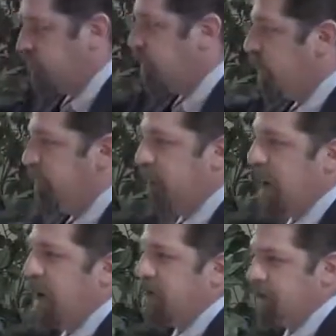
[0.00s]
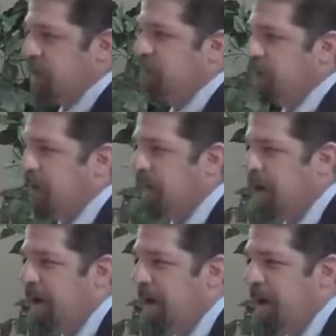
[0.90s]
the fear of God," and so forth.
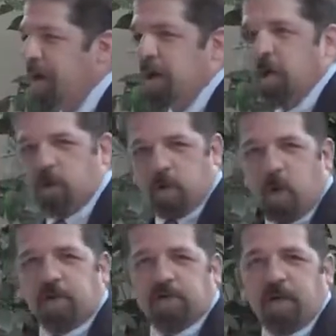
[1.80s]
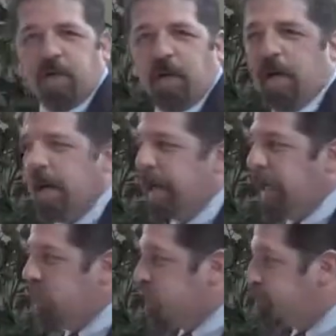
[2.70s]
Did you notice it?
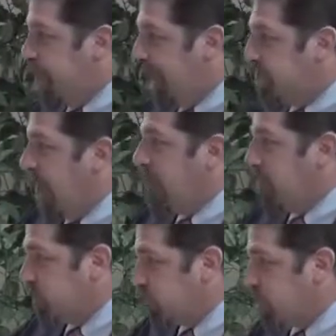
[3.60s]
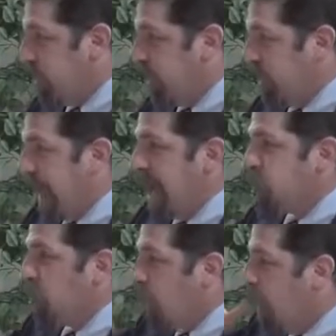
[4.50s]
He speaks of the Spirit
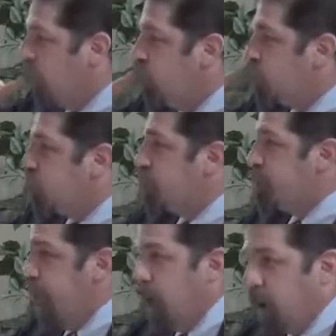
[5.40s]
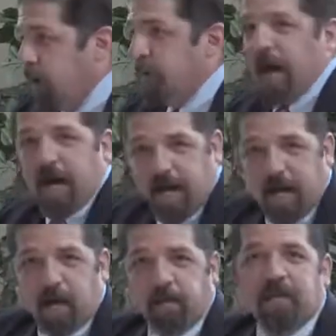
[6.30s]
as the one who spoke by
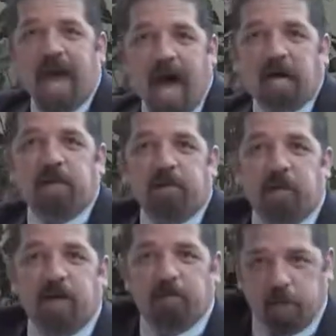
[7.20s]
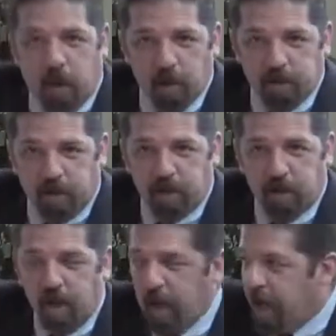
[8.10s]
him, the activity of a person.
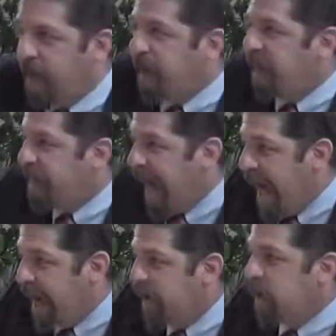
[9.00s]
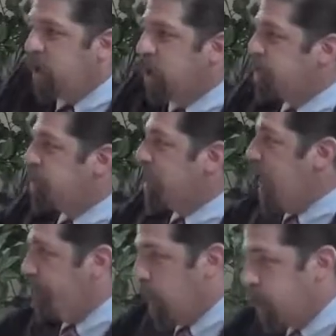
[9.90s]
Then he uses
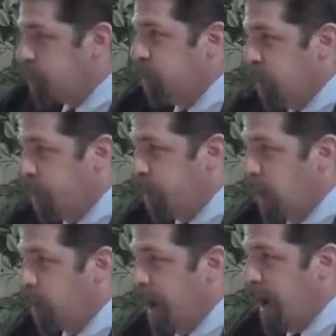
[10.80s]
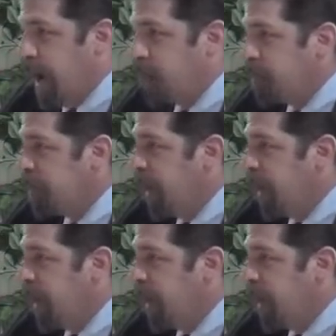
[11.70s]
a personal pronoun,